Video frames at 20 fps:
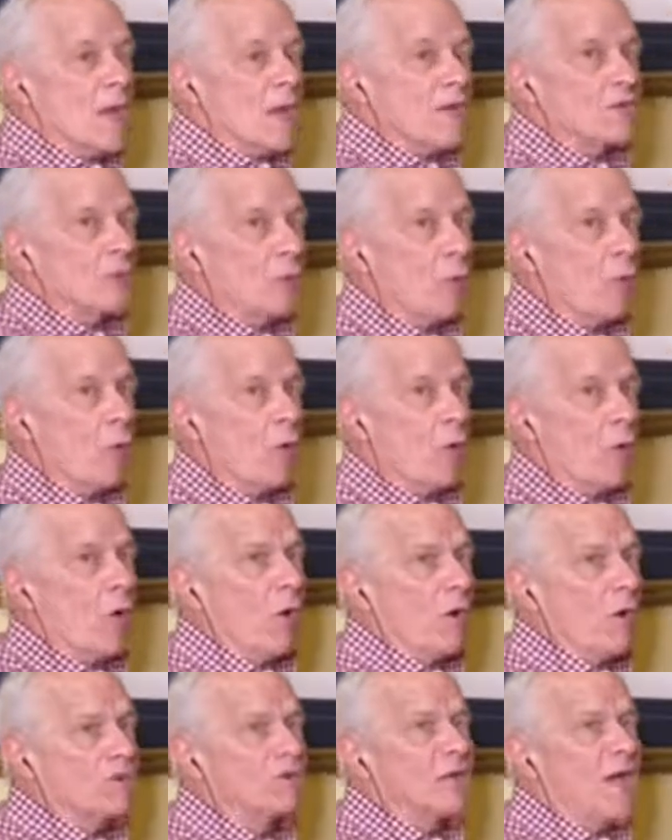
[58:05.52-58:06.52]
His
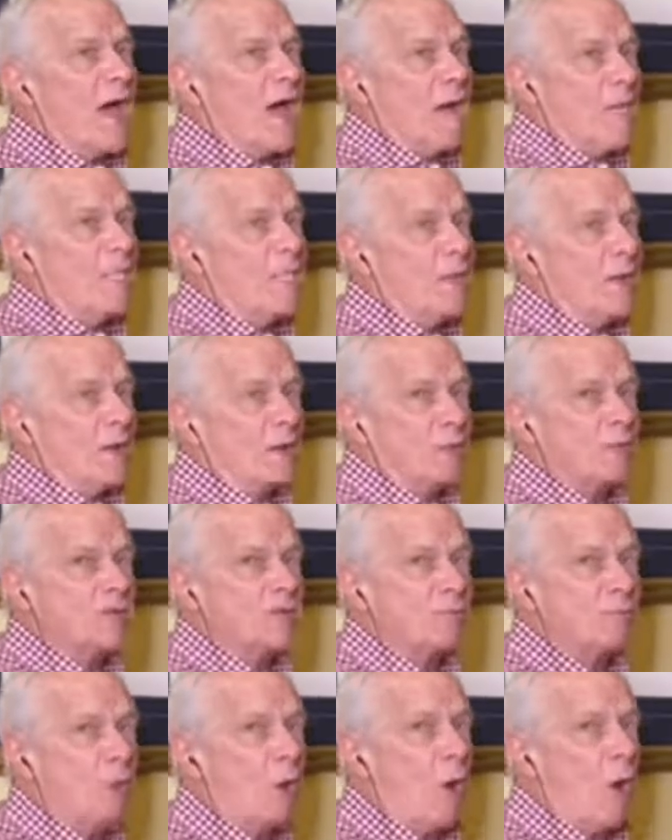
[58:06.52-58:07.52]
words have been
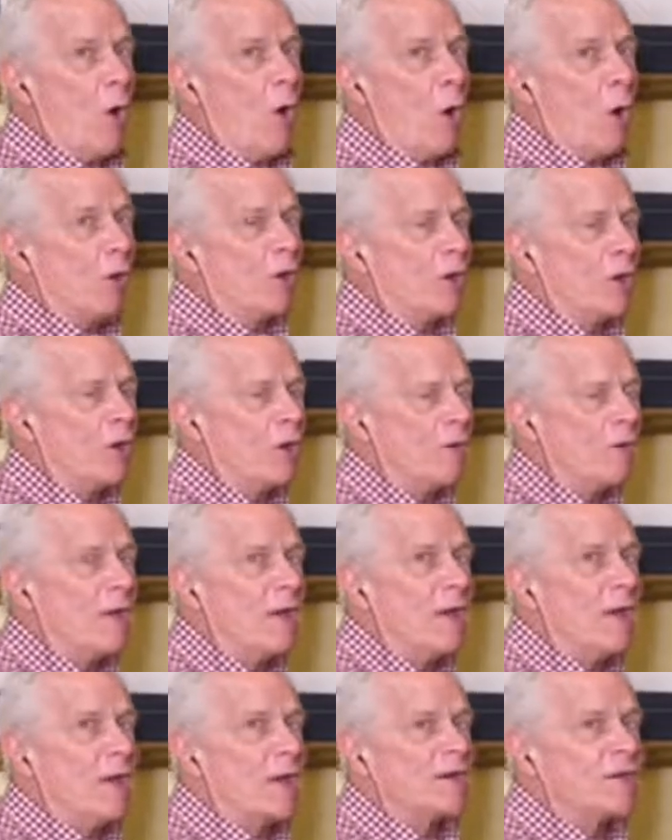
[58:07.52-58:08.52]
spoken
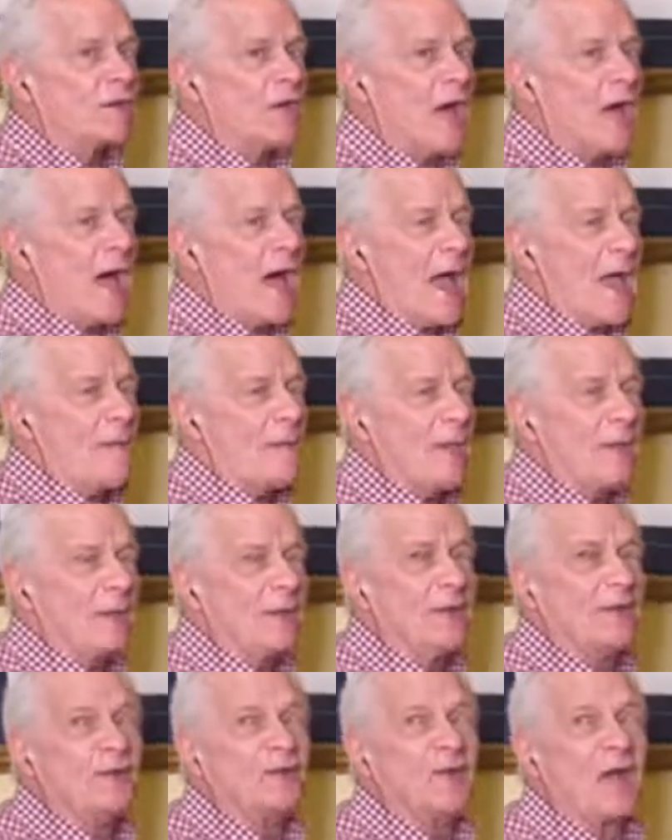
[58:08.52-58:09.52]
time
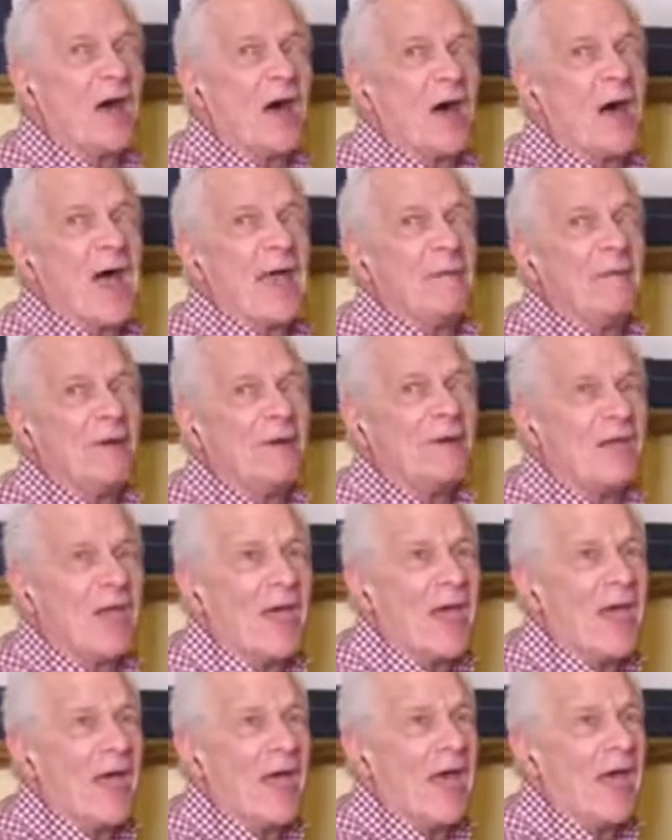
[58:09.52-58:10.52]
and time
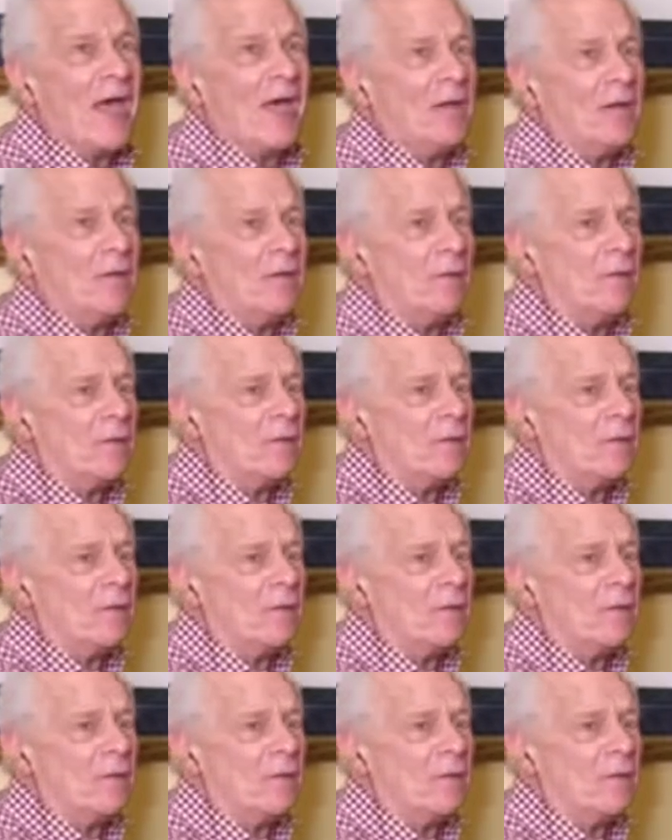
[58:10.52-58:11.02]
again.